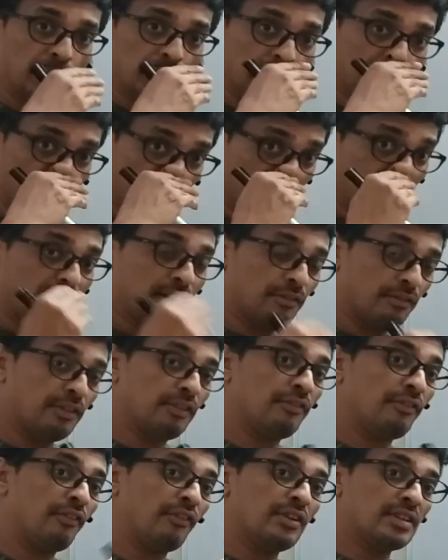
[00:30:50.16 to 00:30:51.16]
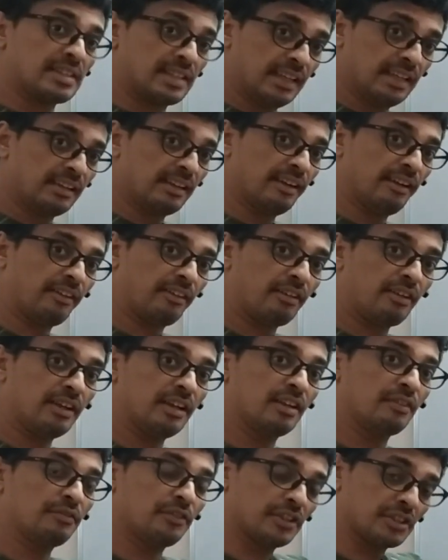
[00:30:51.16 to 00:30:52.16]
we will see it later
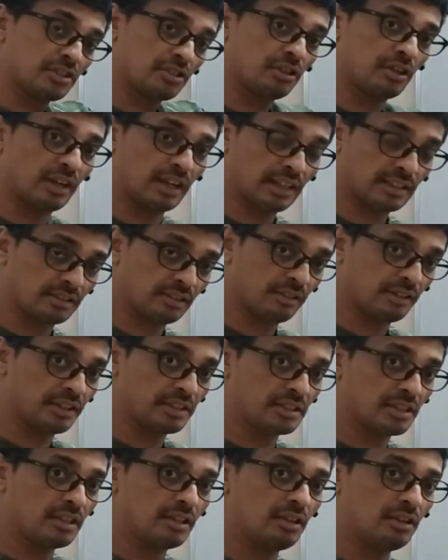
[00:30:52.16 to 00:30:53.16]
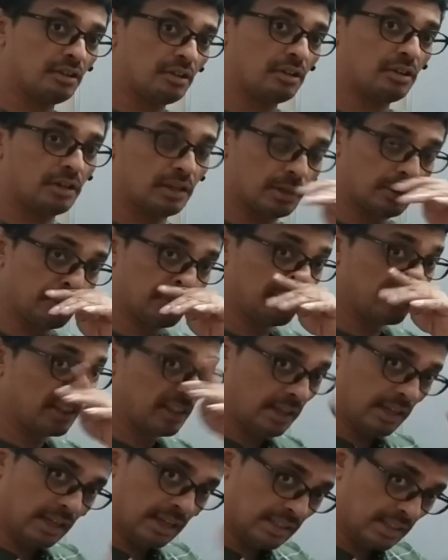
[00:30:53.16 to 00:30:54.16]
in the first order acceleration or
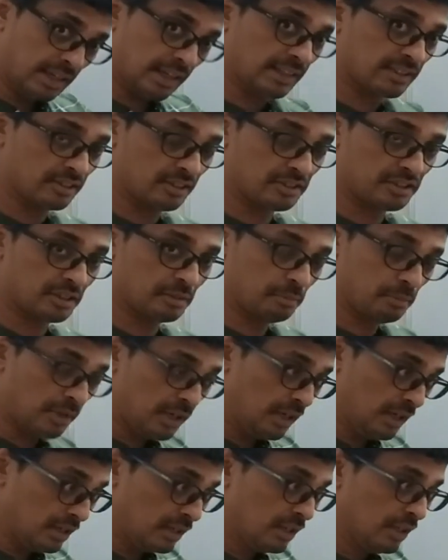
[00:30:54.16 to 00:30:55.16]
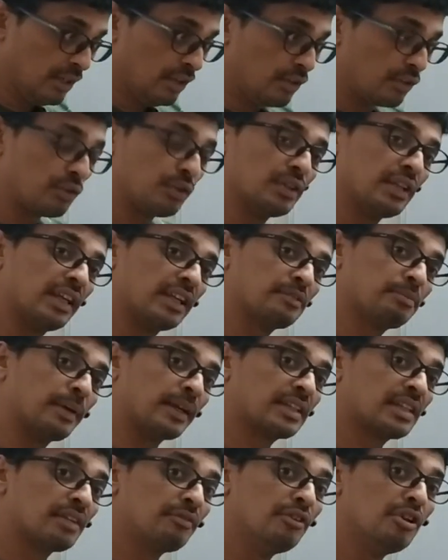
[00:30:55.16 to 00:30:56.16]
the other acceleration part. So the
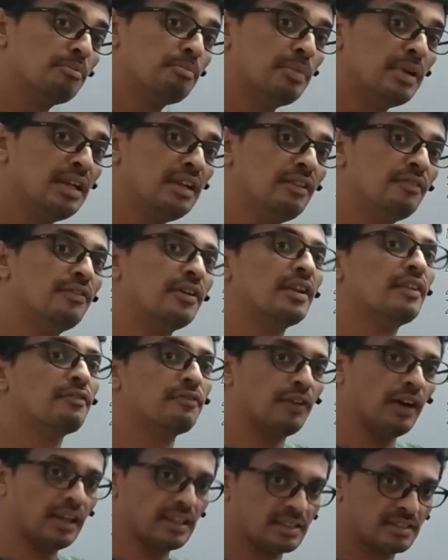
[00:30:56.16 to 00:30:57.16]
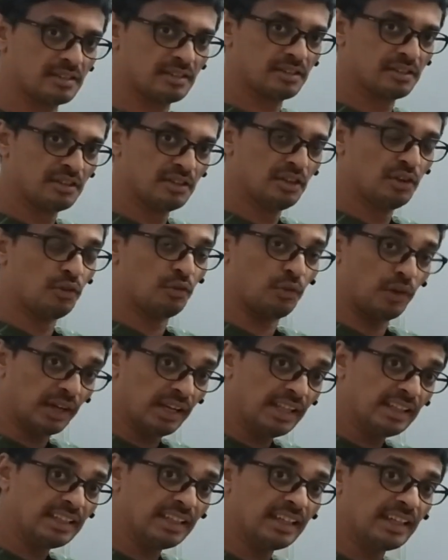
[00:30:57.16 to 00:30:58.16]
spectrum will build very fast.
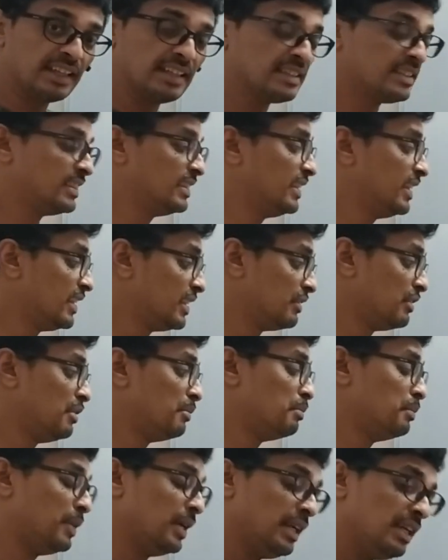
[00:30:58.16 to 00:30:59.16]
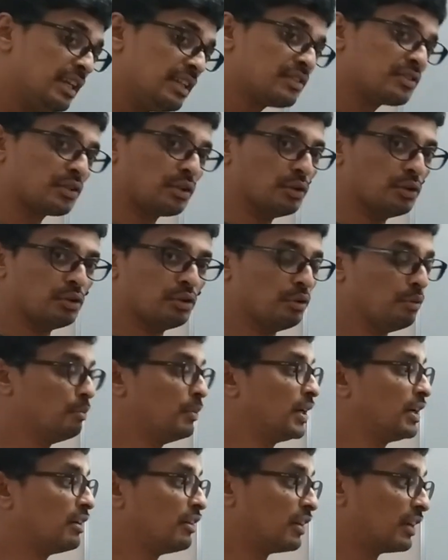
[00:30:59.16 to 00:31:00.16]
Only thing is, this will build slow,
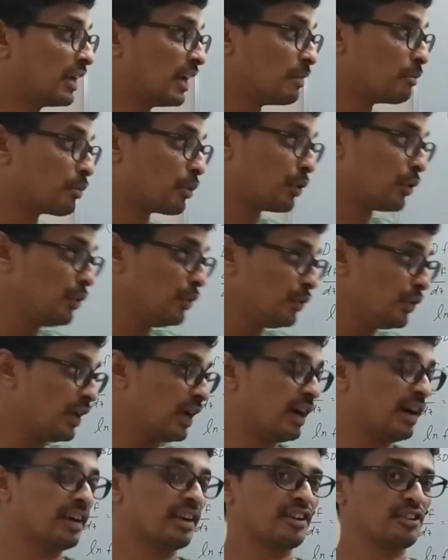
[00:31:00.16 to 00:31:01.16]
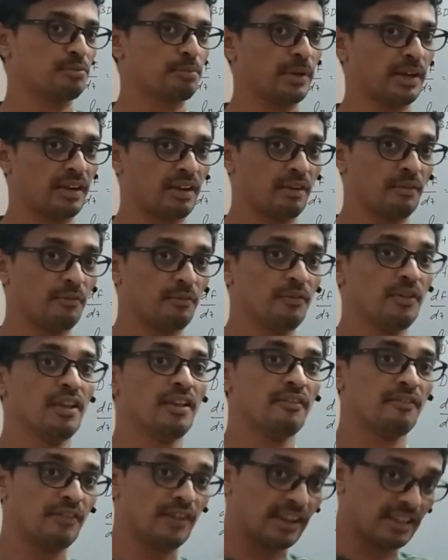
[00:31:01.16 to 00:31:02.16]
but it can produce a harder spectrum.
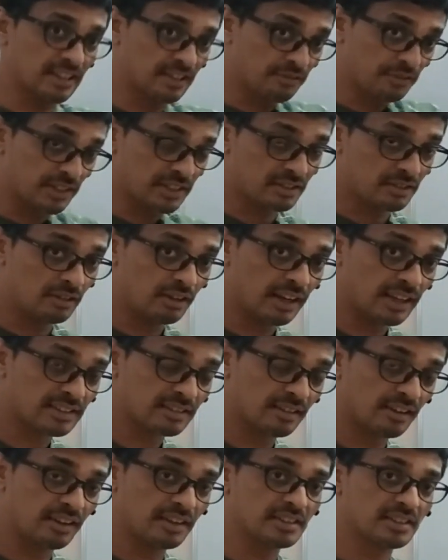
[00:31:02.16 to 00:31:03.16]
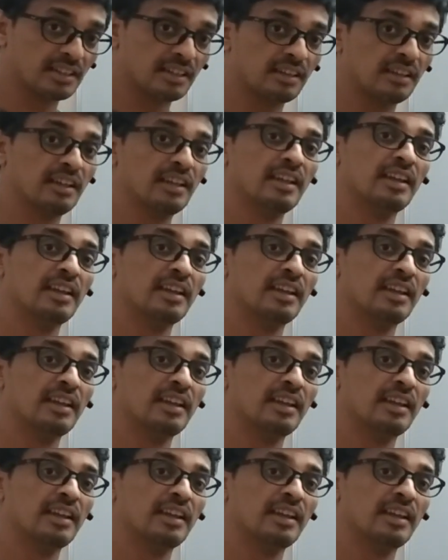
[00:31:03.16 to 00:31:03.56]
Whereas the first order acceleration,